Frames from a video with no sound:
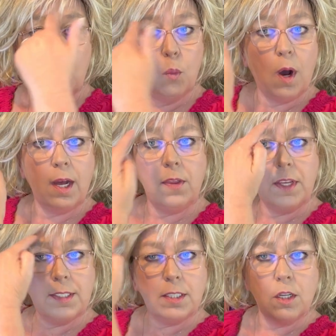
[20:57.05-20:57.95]
what
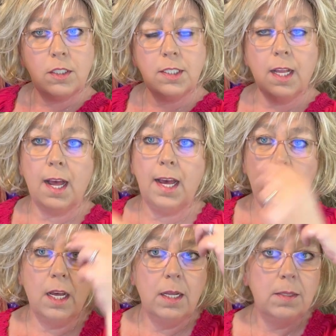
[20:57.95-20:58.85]
this looks
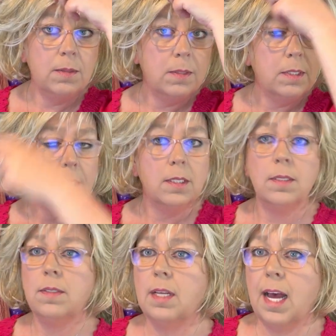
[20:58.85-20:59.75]
like
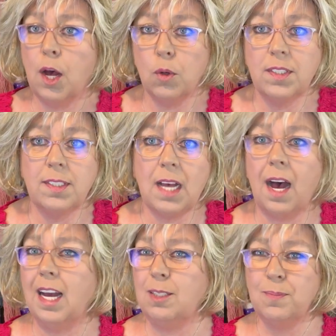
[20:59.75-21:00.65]

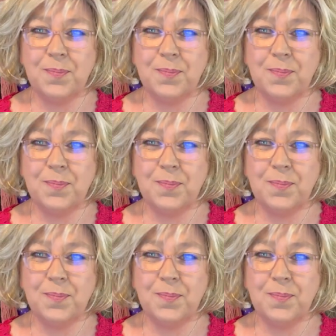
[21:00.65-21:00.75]
outside.